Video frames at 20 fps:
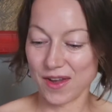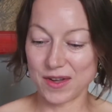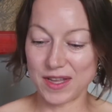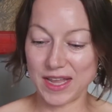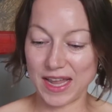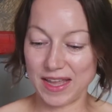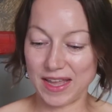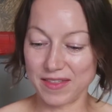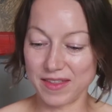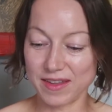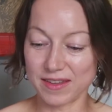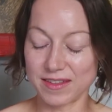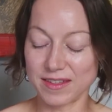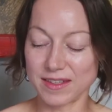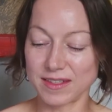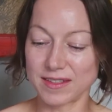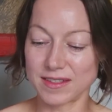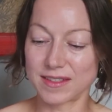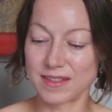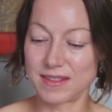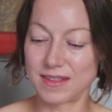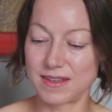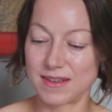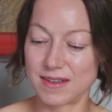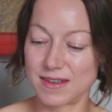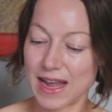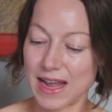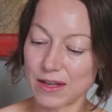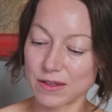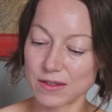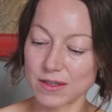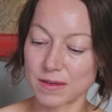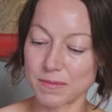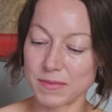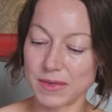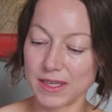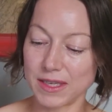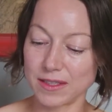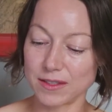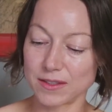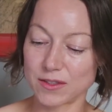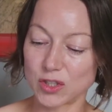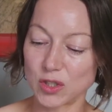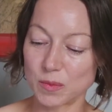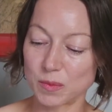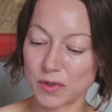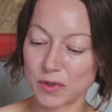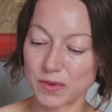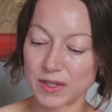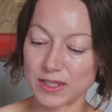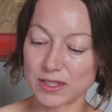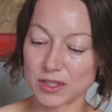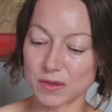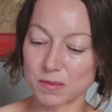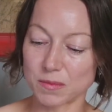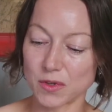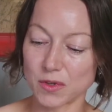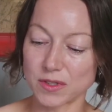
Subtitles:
Okay, this is Alchemy Super Rich